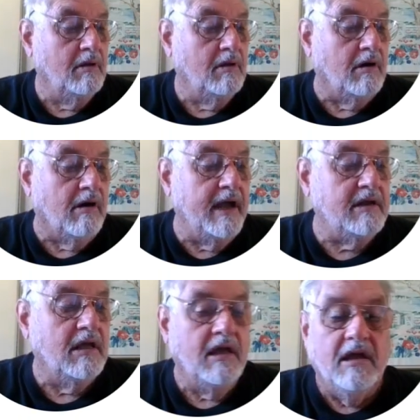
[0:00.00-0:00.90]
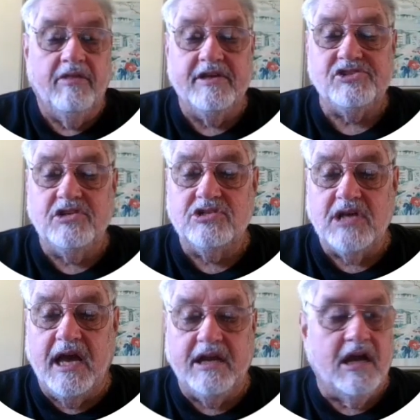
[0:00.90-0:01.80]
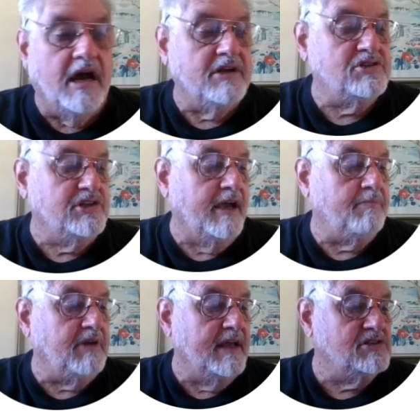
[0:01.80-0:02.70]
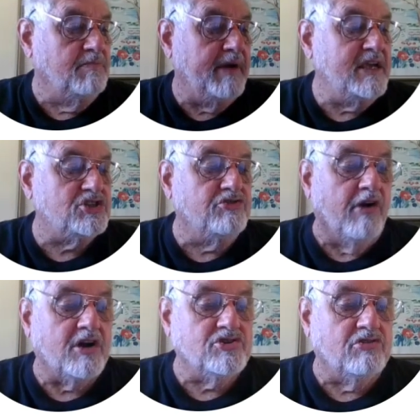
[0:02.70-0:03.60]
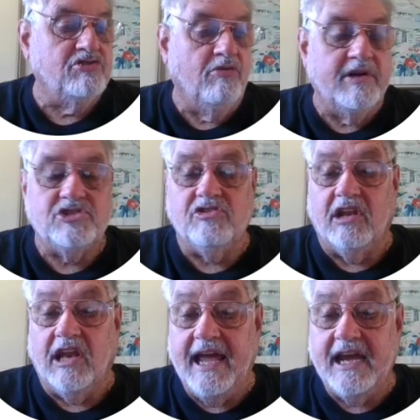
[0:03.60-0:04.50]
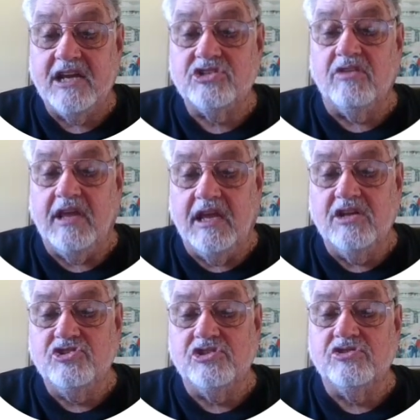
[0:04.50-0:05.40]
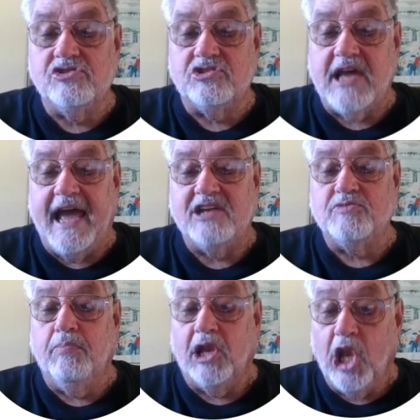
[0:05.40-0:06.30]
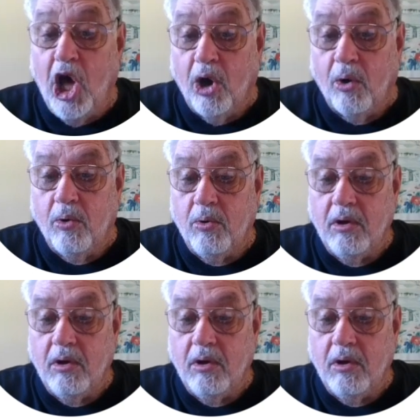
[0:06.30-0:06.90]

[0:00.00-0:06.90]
All right. This design concept has a base structure to which the legs and the engines attach below,